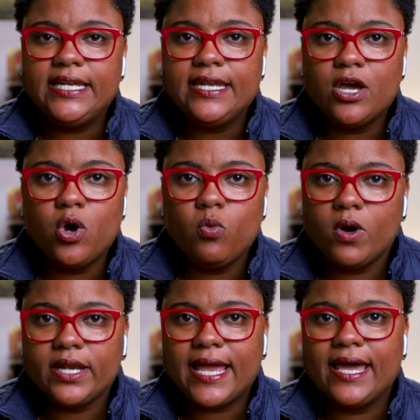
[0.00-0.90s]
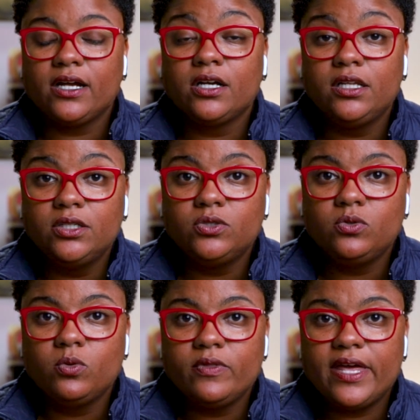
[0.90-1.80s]
no one had a
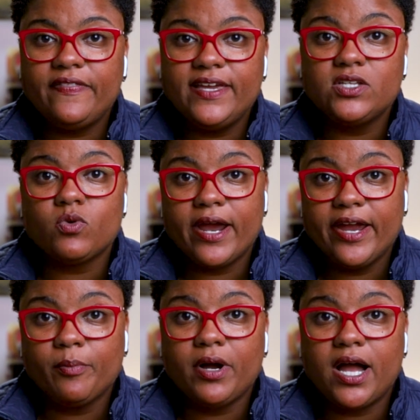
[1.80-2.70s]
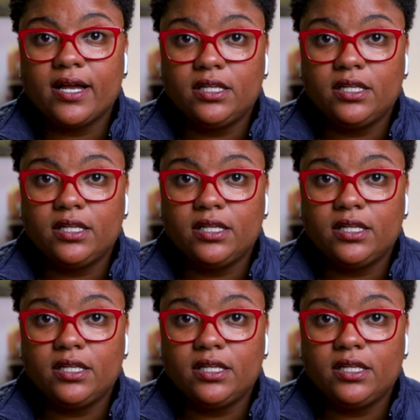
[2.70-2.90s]
clue that these were AirPod